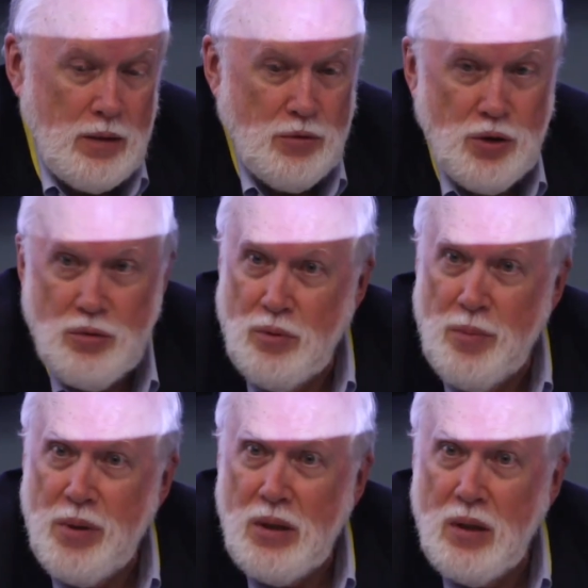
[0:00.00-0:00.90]
just
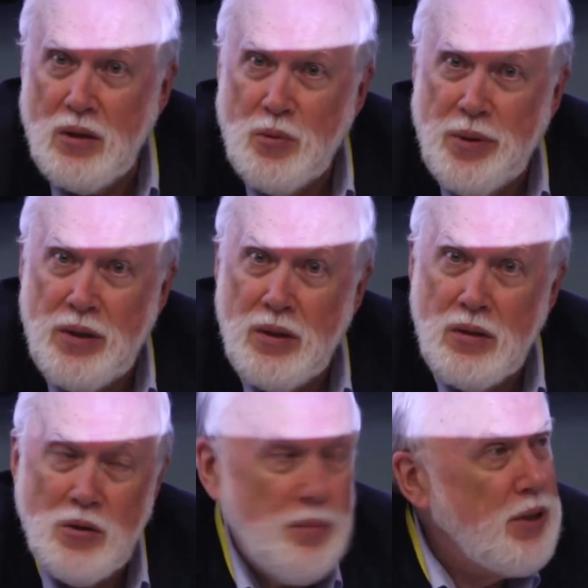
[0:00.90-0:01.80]
repeat the
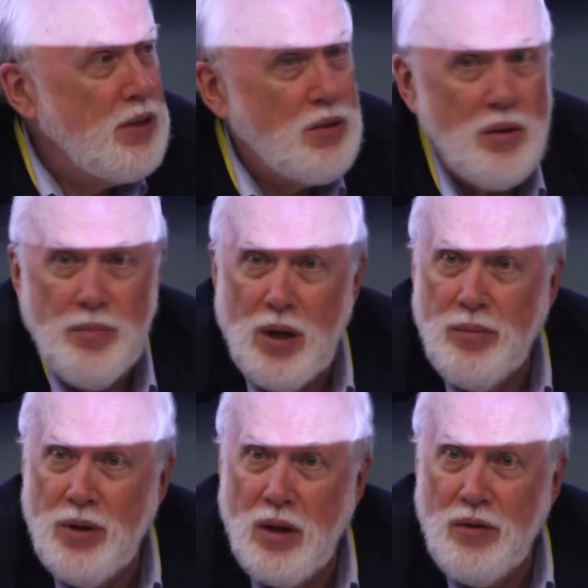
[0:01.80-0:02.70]
experience that
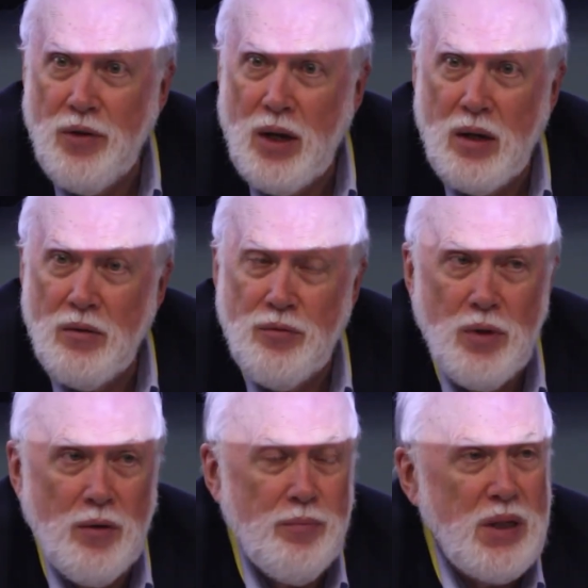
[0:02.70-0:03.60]
Barb and I have had
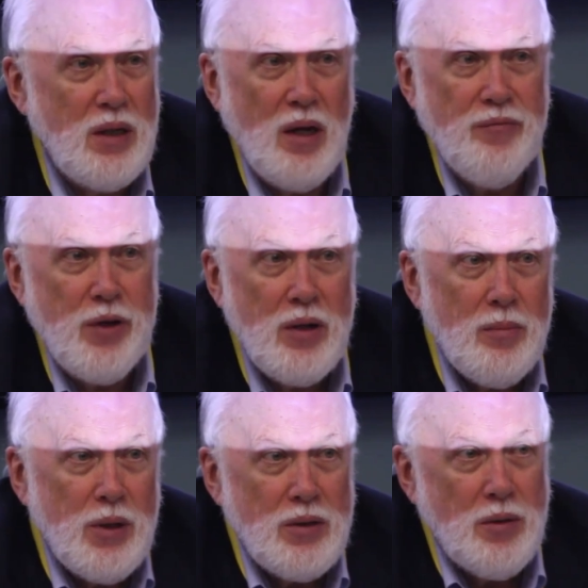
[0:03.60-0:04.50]
of being
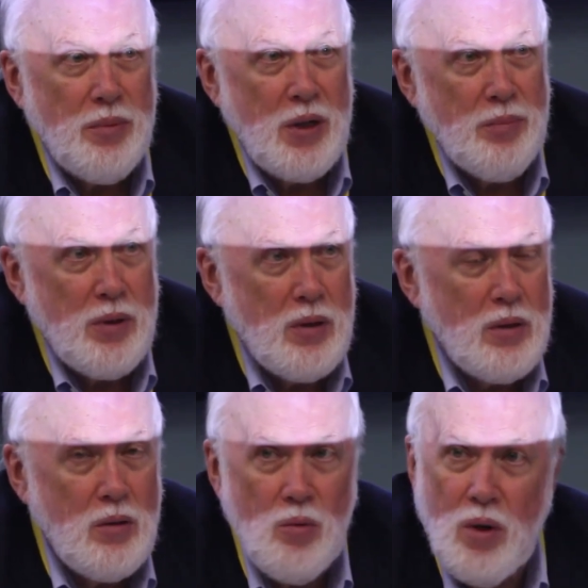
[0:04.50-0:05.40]
available to people
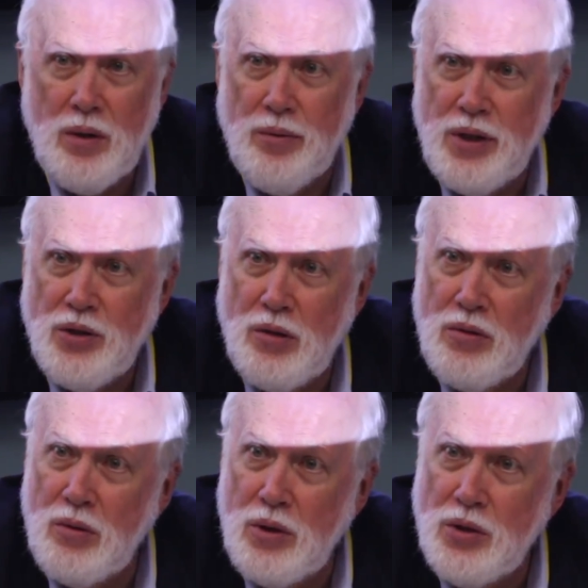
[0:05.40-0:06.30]
who want to reach
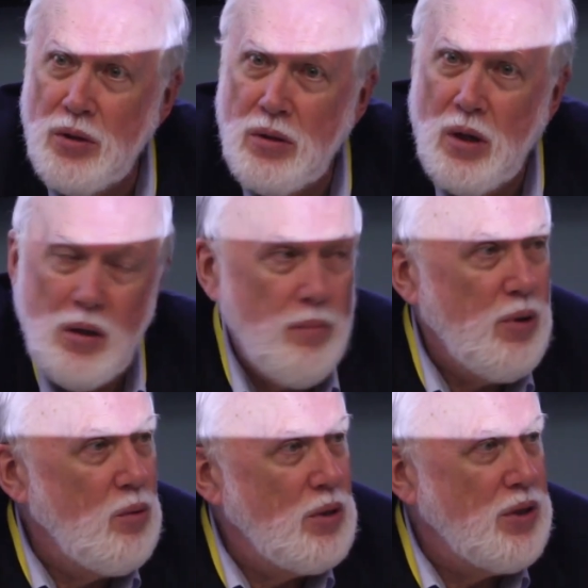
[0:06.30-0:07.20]
out to us and talk
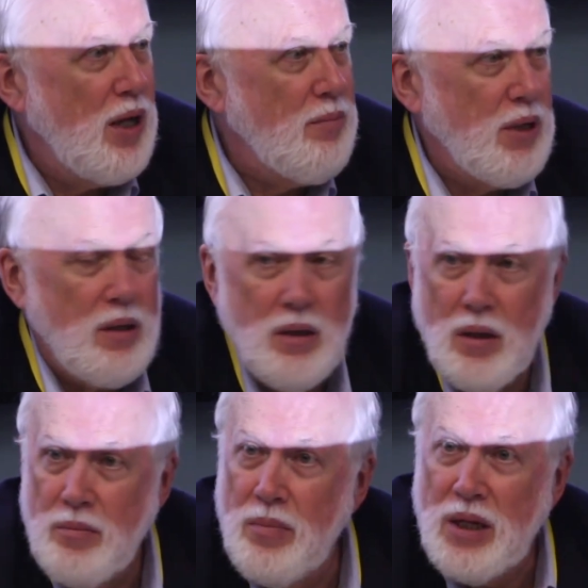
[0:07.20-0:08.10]
about what's happening. And
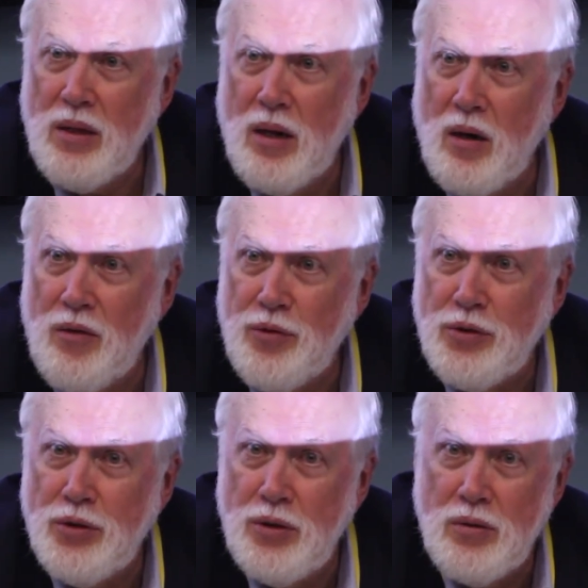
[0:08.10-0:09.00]
I'd make that offer
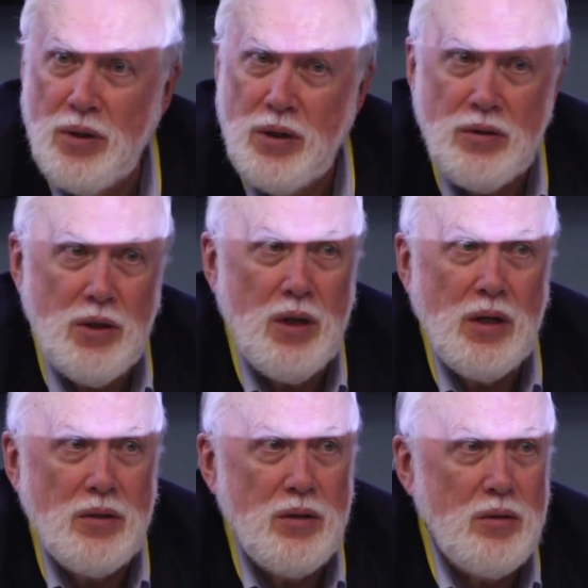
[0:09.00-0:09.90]
to you here
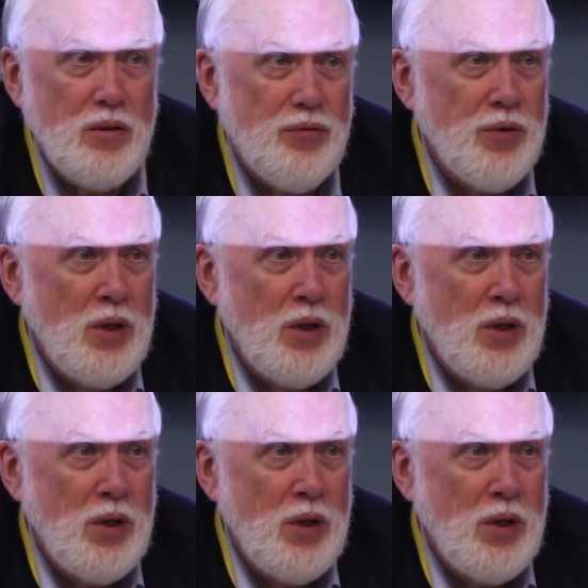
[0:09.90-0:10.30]
tonight too,